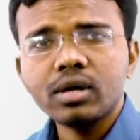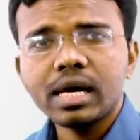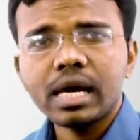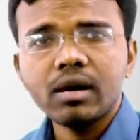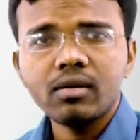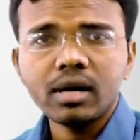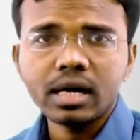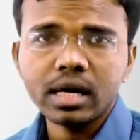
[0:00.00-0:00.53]
to
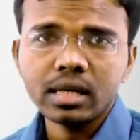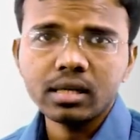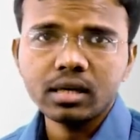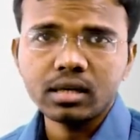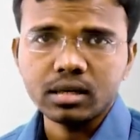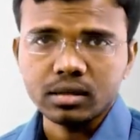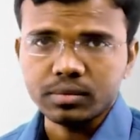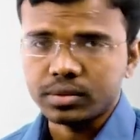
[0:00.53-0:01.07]
calculate
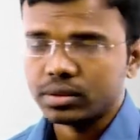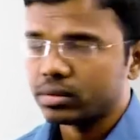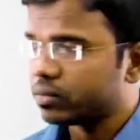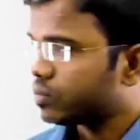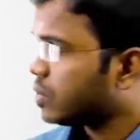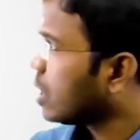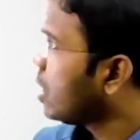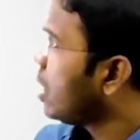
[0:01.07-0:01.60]
other terms.
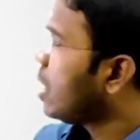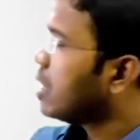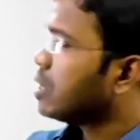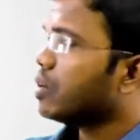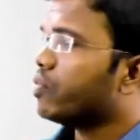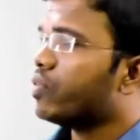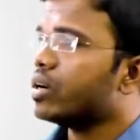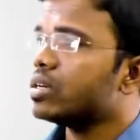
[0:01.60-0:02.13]

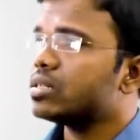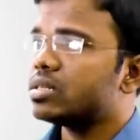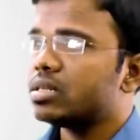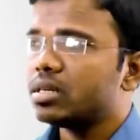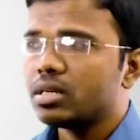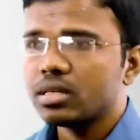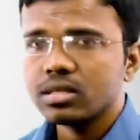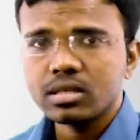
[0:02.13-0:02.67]
The first
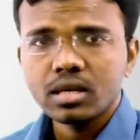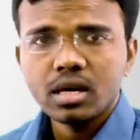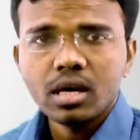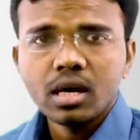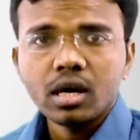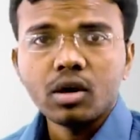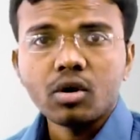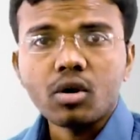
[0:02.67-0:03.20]
is
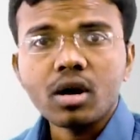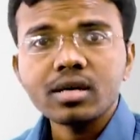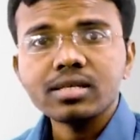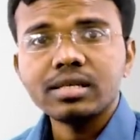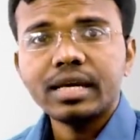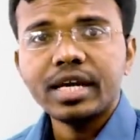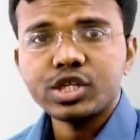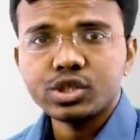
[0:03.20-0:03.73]

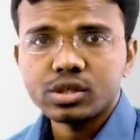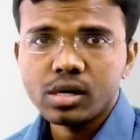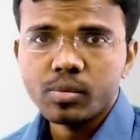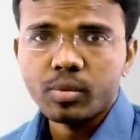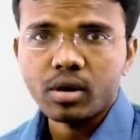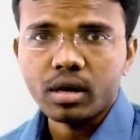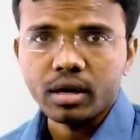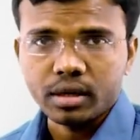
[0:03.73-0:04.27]
gross national
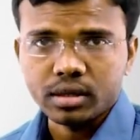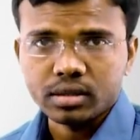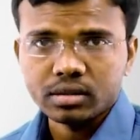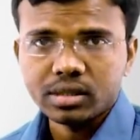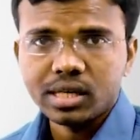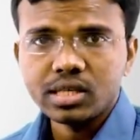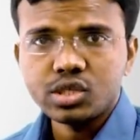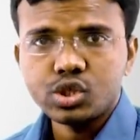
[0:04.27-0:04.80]
product
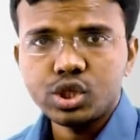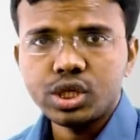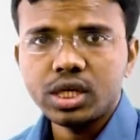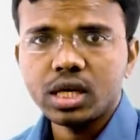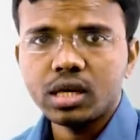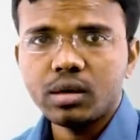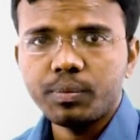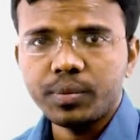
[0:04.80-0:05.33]
that is
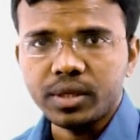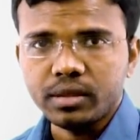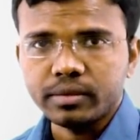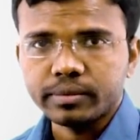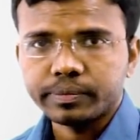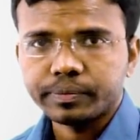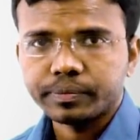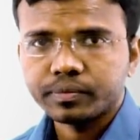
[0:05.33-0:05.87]
GNP.
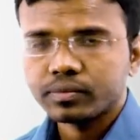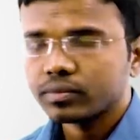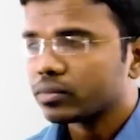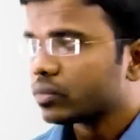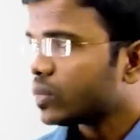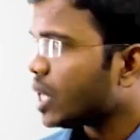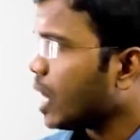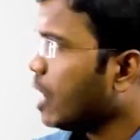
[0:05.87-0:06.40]

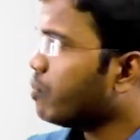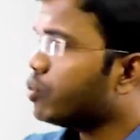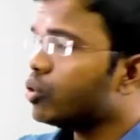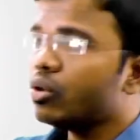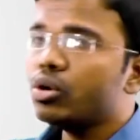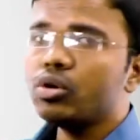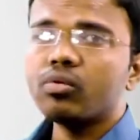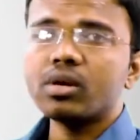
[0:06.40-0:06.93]
I've
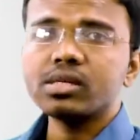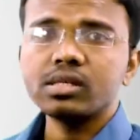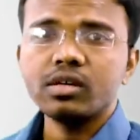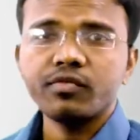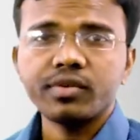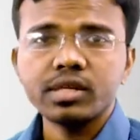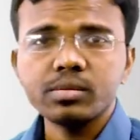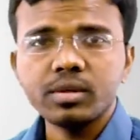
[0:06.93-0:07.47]
told you what is the
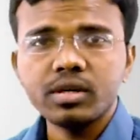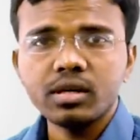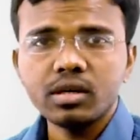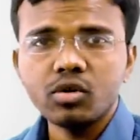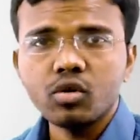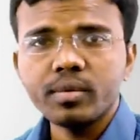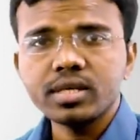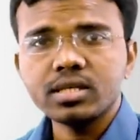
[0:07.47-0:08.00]
difference
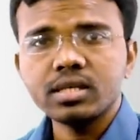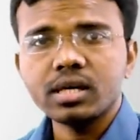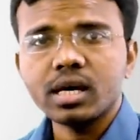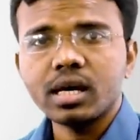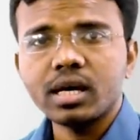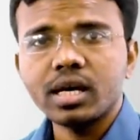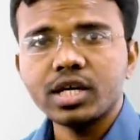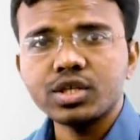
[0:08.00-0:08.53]
between domestic
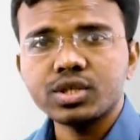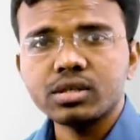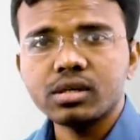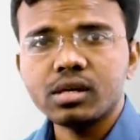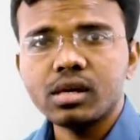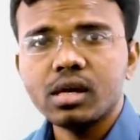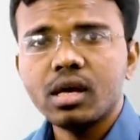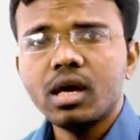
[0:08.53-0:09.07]
and
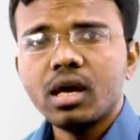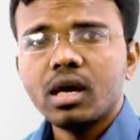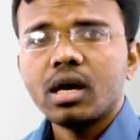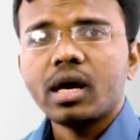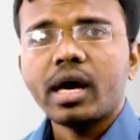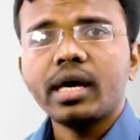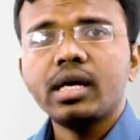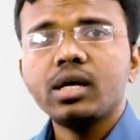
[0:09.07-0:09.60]
national.
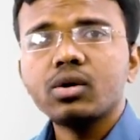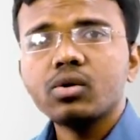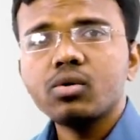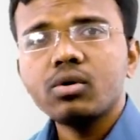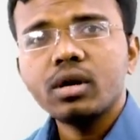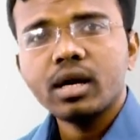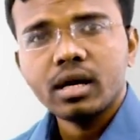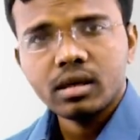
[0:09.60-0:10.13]
I
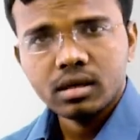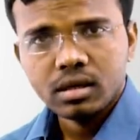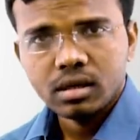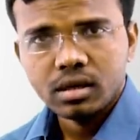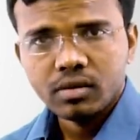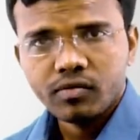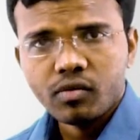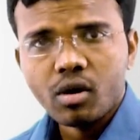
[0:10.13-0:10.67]
include
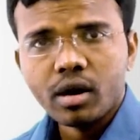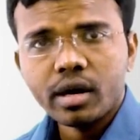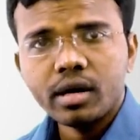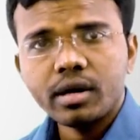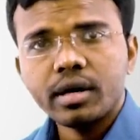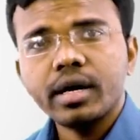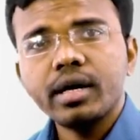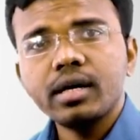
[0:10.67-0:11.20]

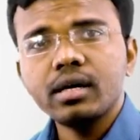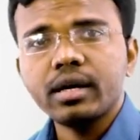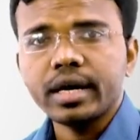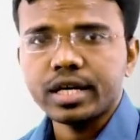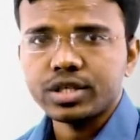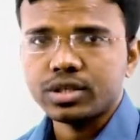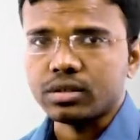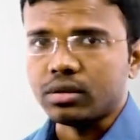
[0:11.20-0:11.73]
foreign trade in
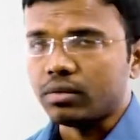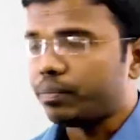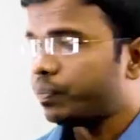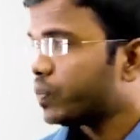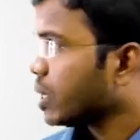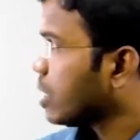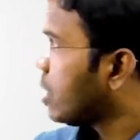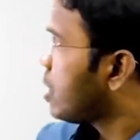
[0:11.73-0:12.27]
national.
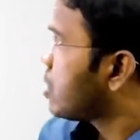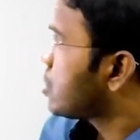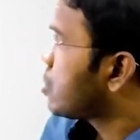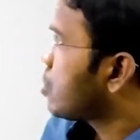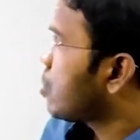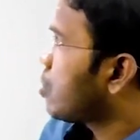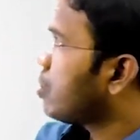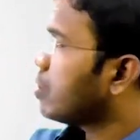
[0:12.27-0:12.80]

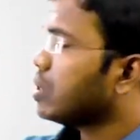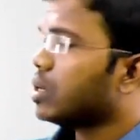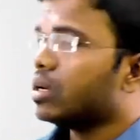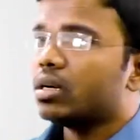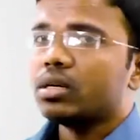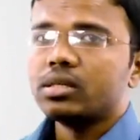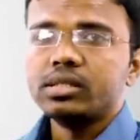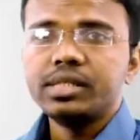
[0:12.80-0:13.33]
So
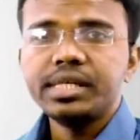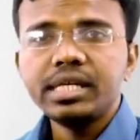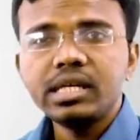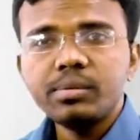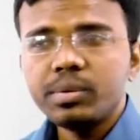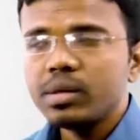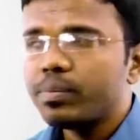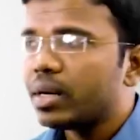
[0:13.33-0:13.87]

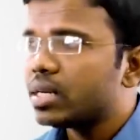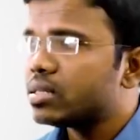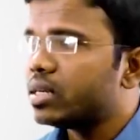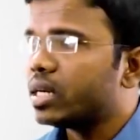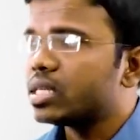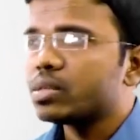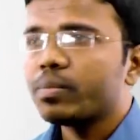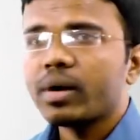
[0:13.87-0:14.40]
GDP plus
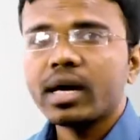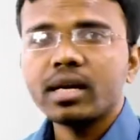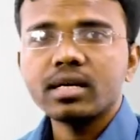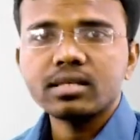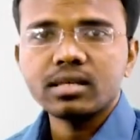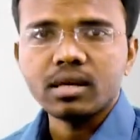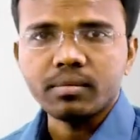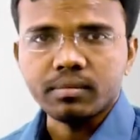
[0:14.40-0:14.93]
X
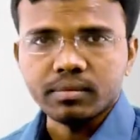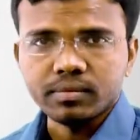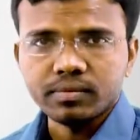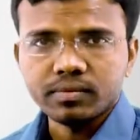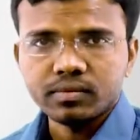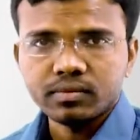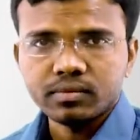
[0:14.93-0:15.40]
minus M